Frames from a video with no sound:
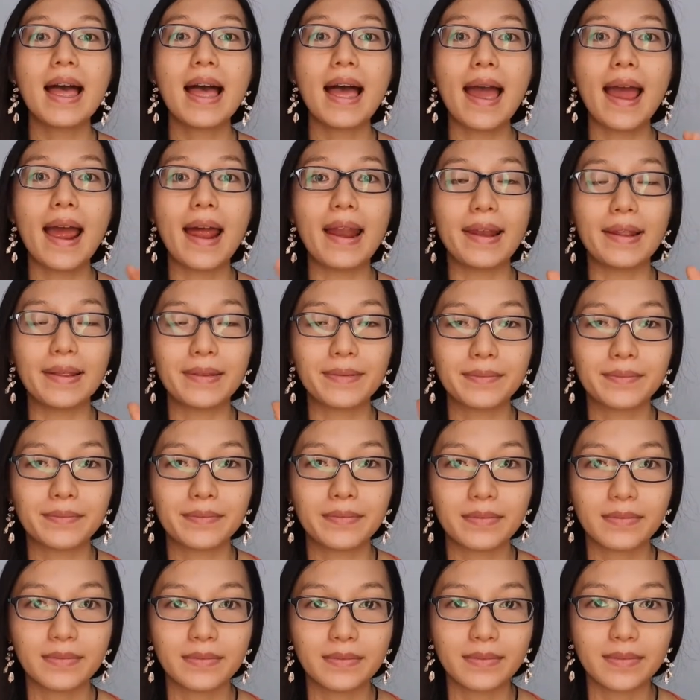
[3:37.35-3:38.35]
And
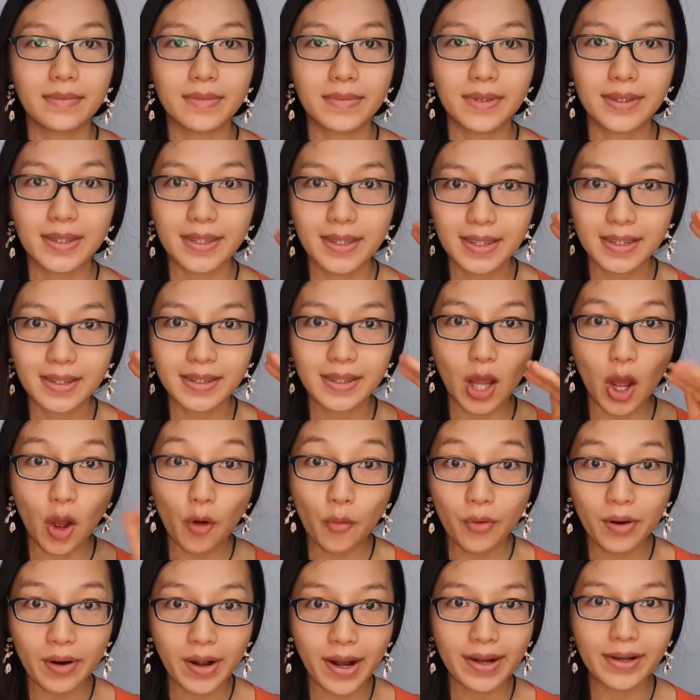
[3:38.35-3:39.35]
just
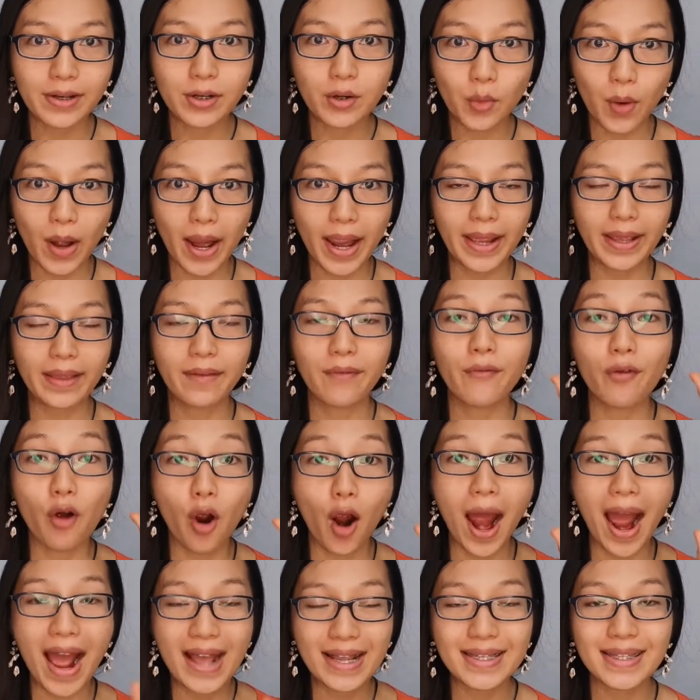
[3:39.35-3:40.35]
avoid drink
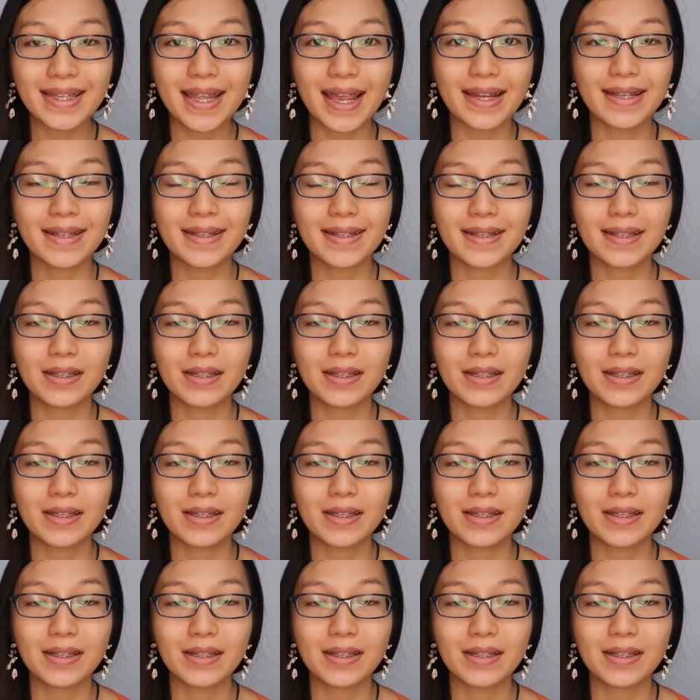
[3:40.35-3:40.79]
for hasnet